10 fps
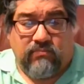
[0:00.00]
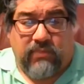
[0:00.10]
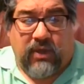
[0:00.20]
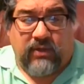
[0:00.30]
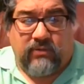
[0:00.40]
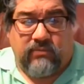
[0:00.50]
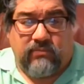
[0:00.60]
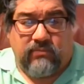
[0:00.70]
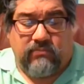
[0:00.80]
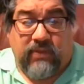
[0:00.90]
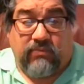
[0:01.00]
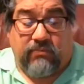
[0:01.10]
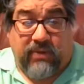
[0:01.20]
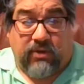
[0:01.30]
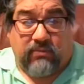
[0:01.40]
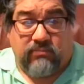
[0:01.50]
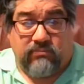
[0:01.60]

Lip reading: but made with beer